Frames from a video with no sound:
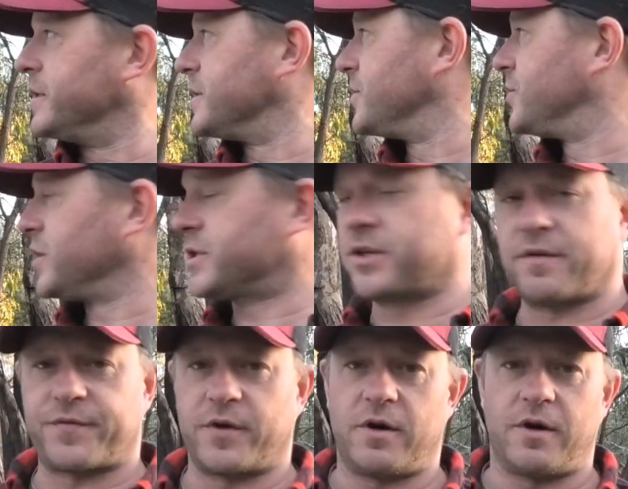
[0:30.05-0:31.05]
This is just
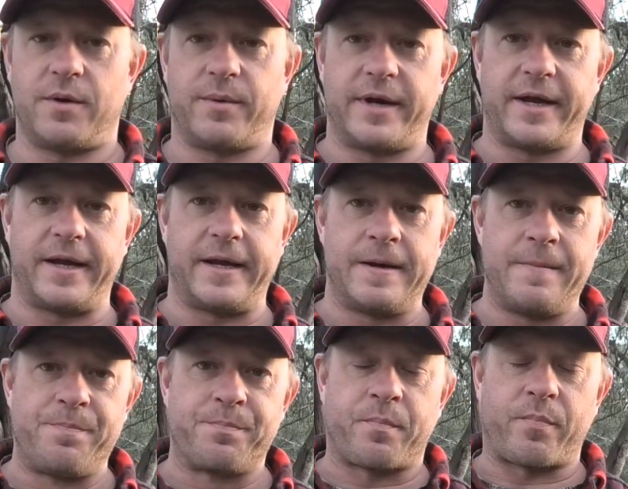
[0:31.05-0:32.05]
off the highway
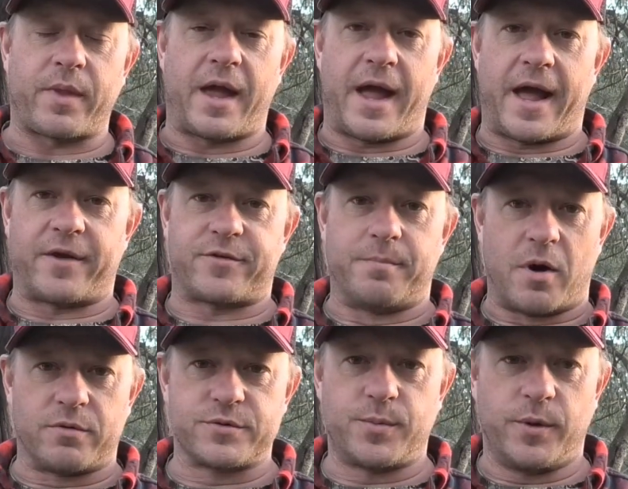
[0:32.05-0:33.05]
at
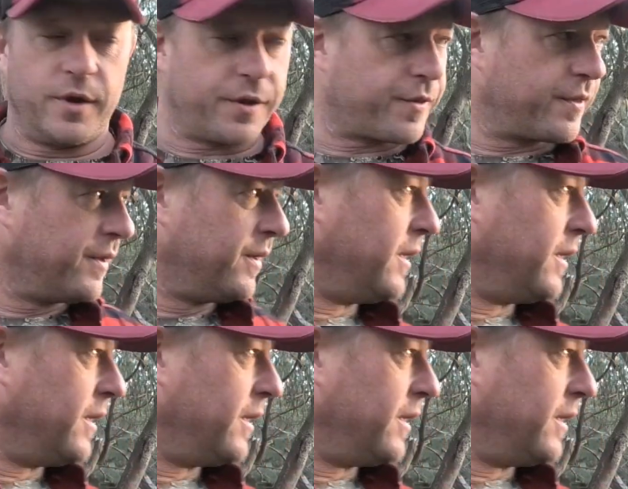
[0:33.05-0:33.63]
Molesworth.